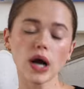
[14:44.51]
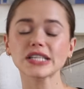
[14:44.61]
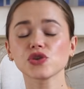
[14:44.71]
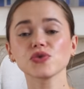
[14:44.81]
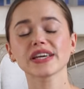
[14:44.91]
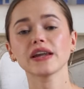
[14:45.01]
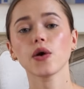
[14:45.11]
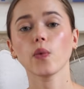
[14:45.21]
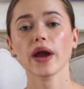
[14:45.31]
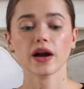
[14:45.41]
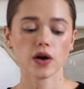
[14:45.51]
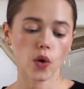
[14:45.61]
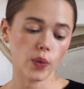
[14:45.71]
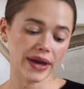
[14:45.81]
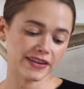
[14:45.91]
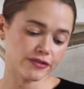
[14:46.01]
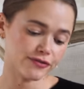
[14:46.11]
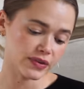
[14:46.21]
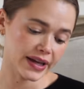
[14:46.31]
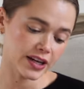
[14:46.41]
what shoes can I wear with
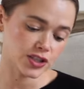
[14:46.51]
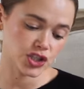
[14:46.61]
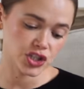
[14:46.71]
flare